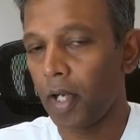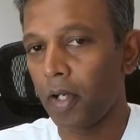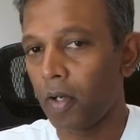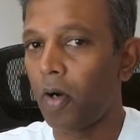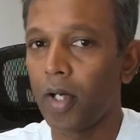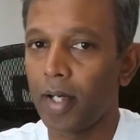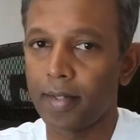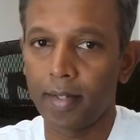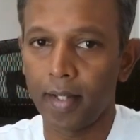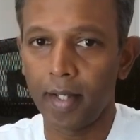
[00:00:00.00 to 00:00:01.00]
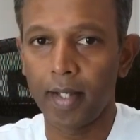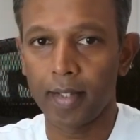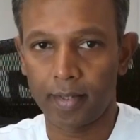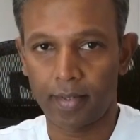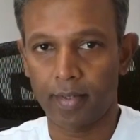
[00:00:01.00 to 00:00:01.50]
and all other
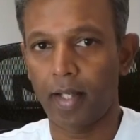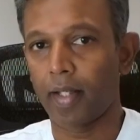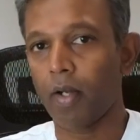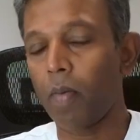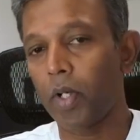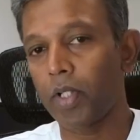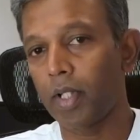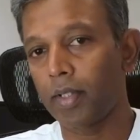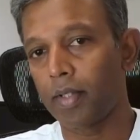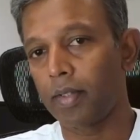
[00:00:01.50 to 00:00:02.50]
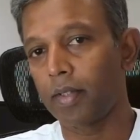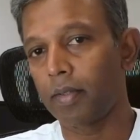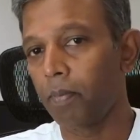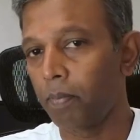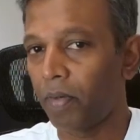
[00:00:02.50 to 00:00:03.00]
areas like operational
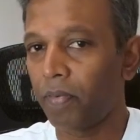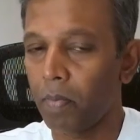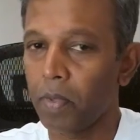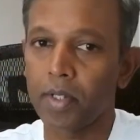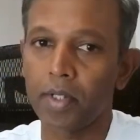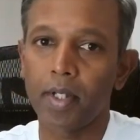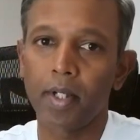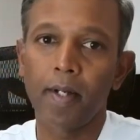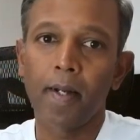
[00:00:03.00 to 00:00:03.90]
excellence, performance,